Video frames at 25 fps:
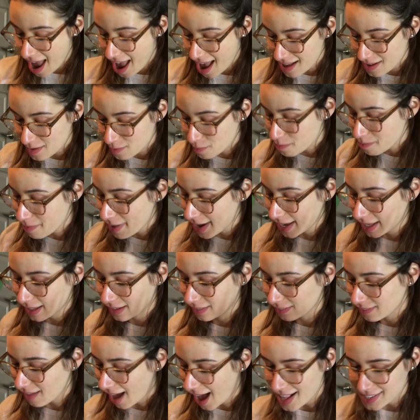make
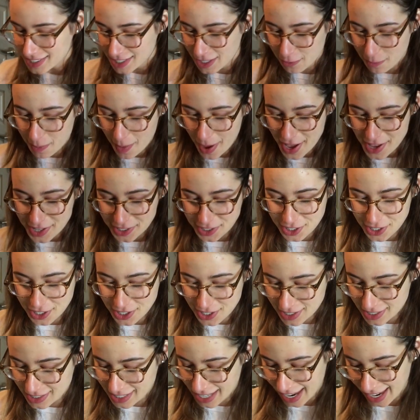lots of
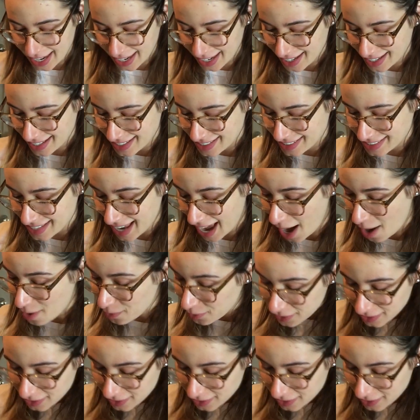puzzles, and I would